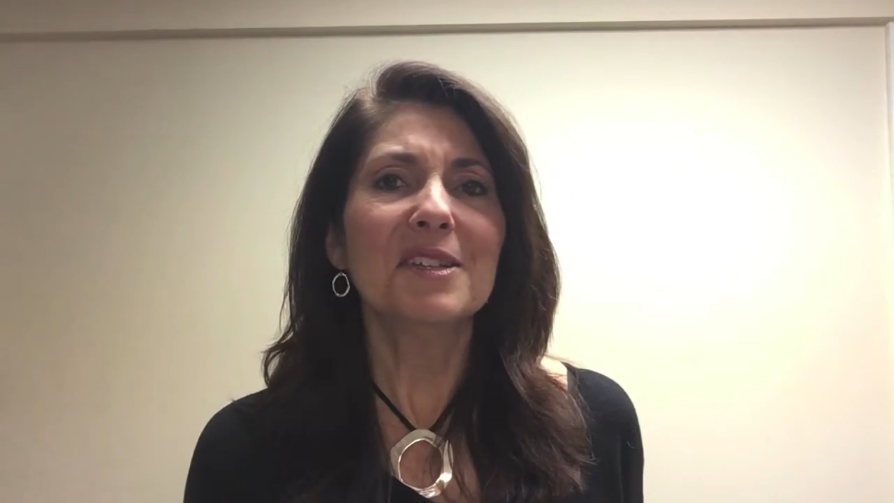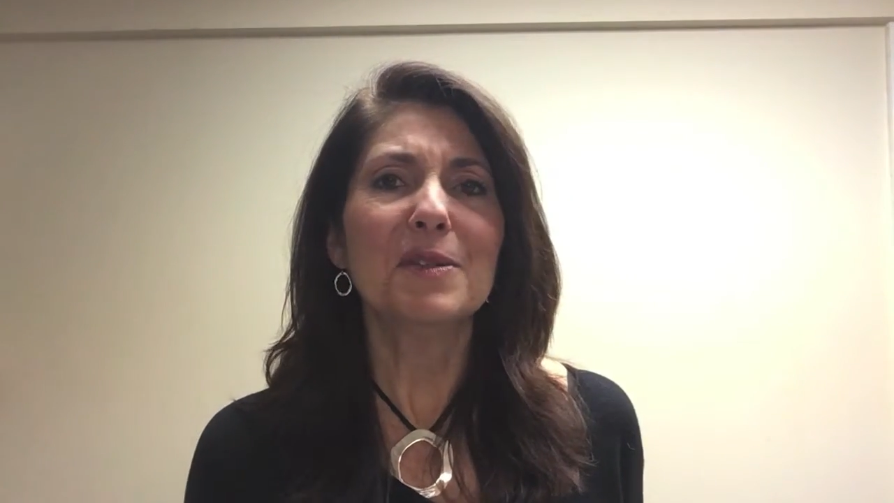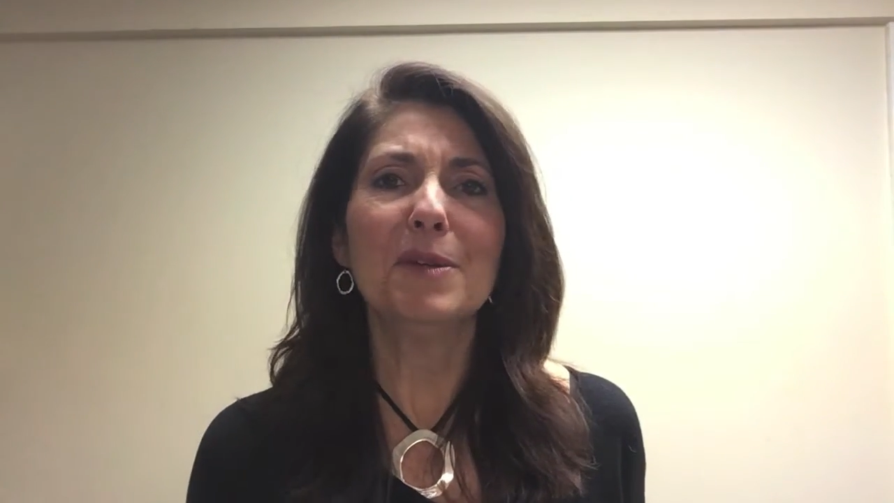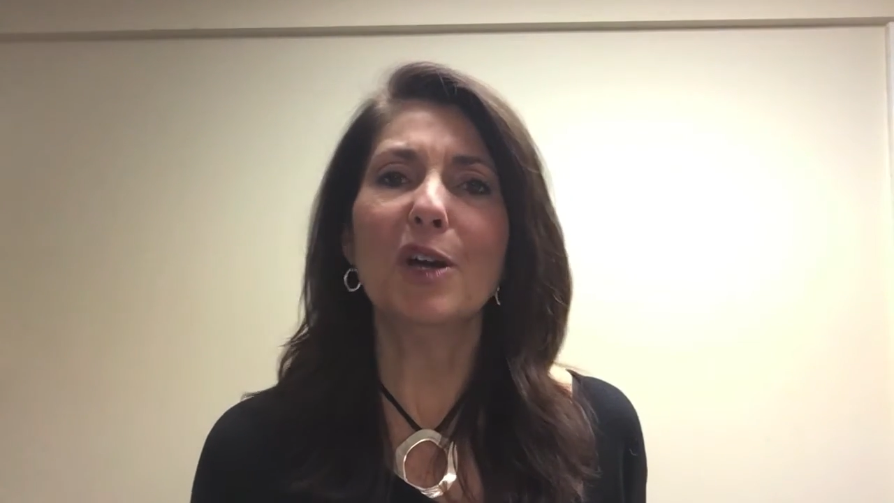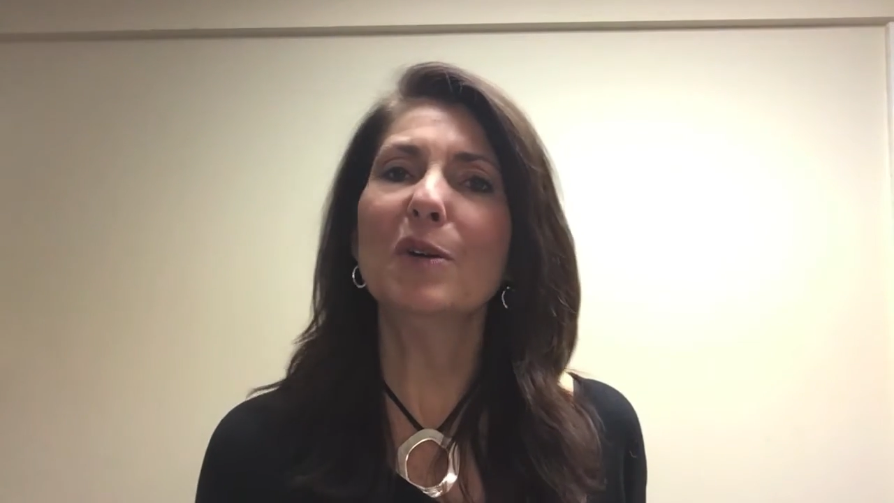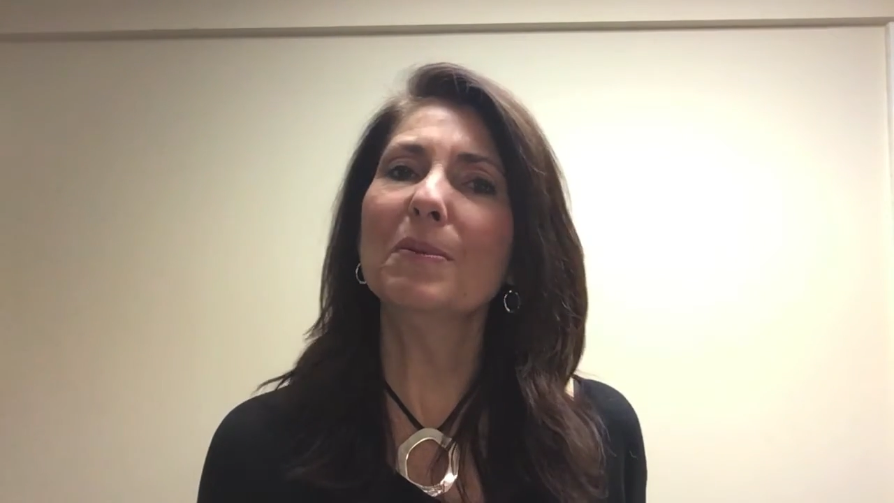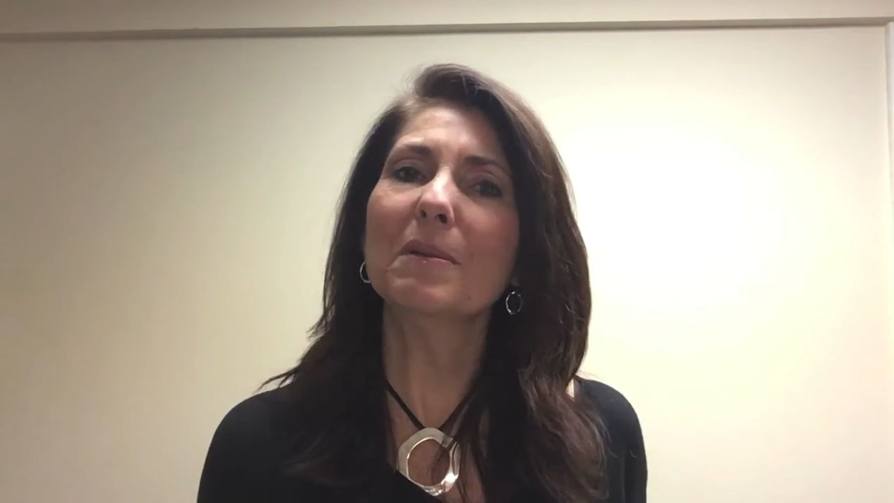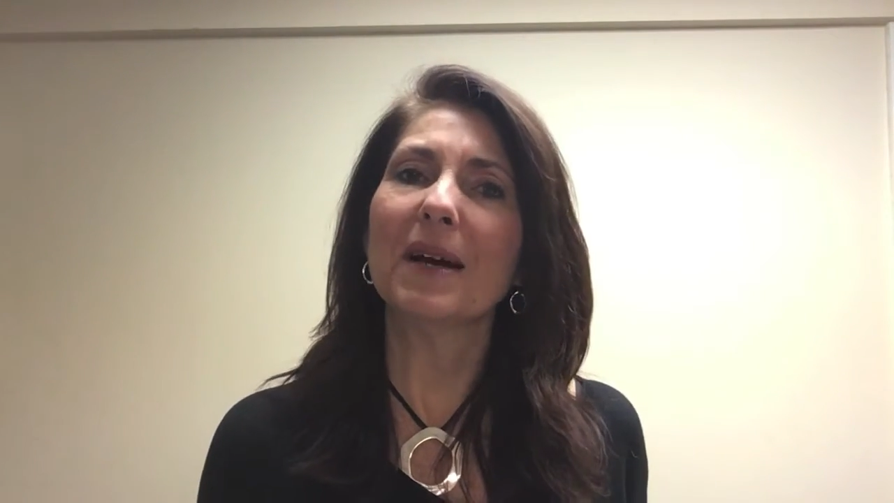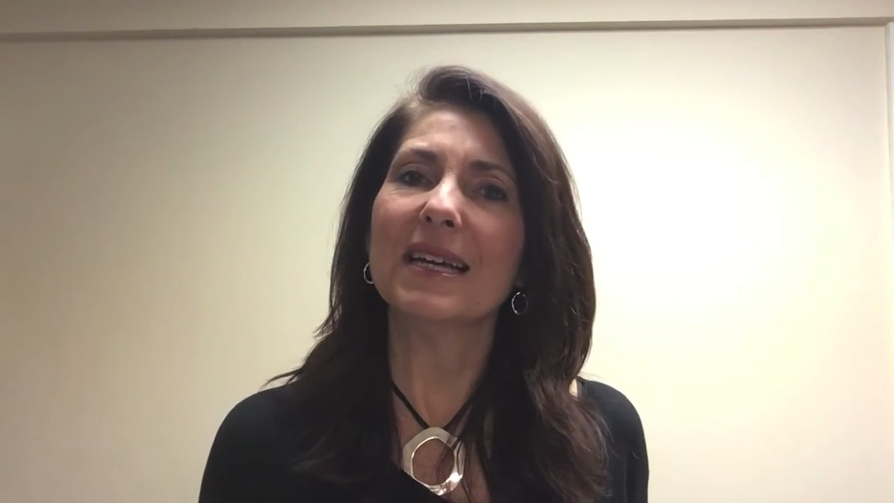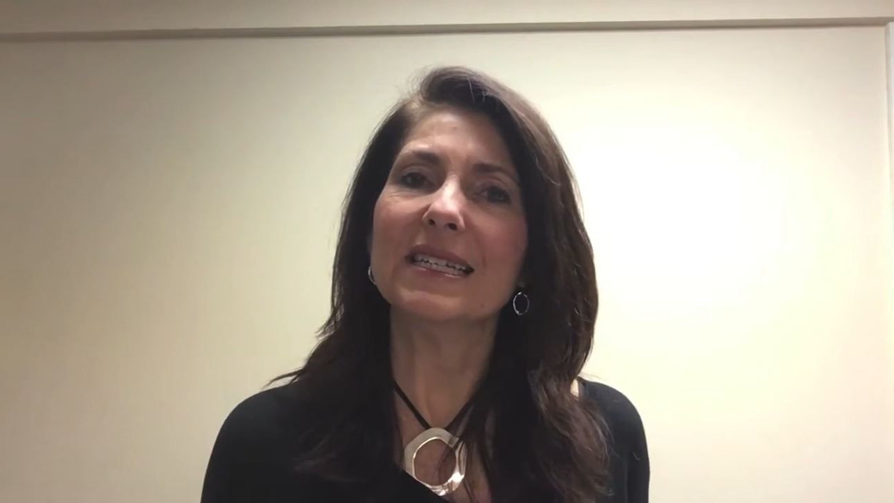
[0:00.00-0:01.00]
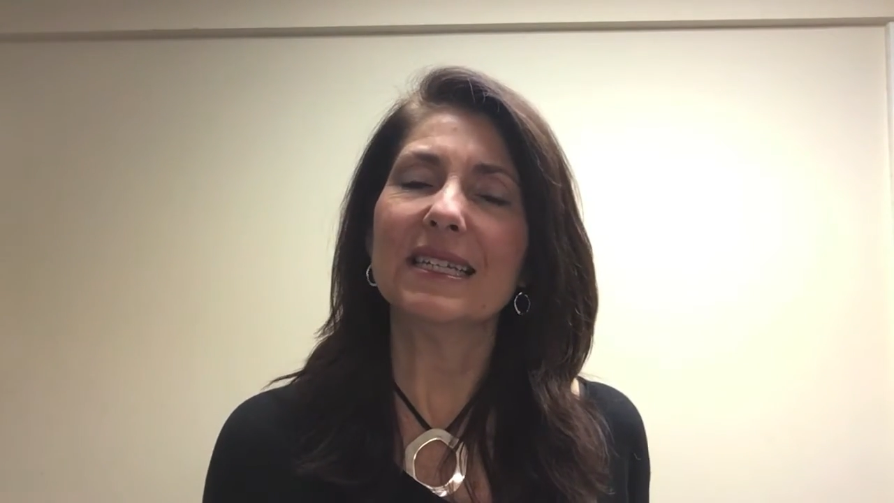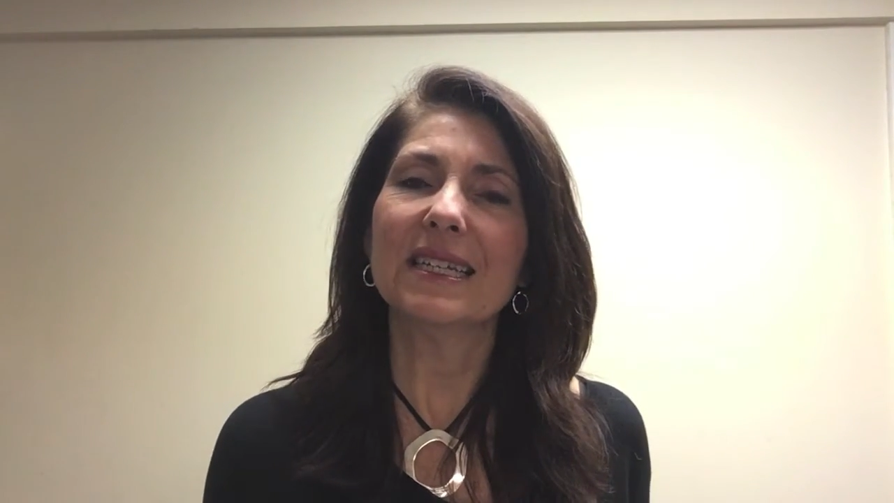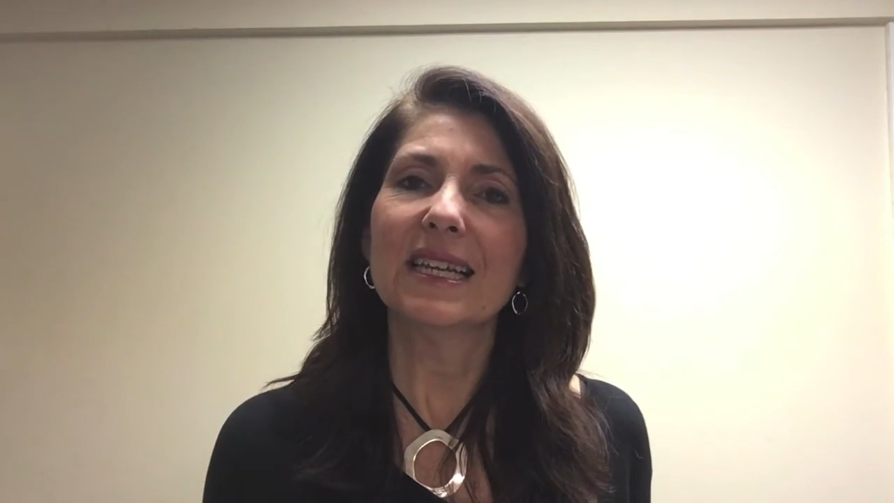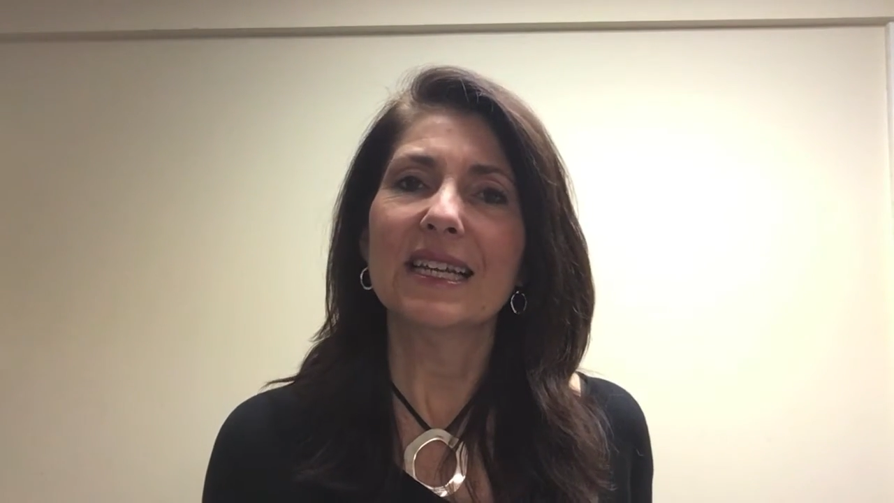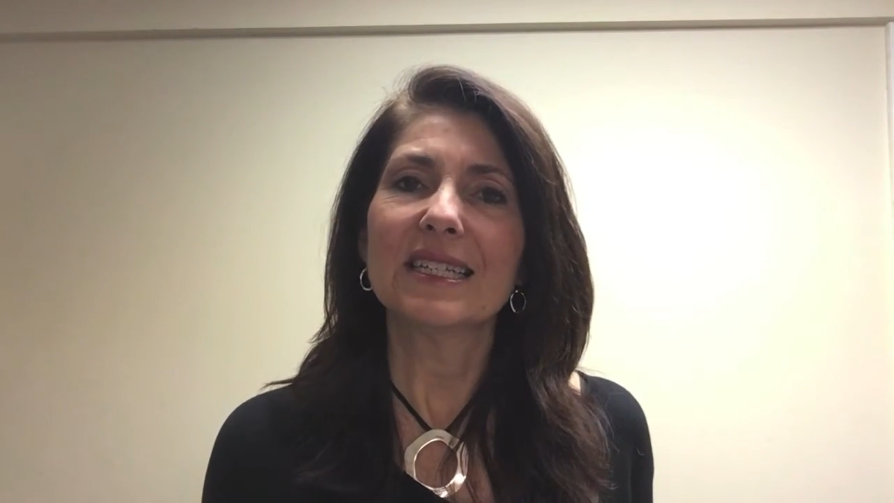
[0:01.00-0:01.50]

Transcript: to be open-minded,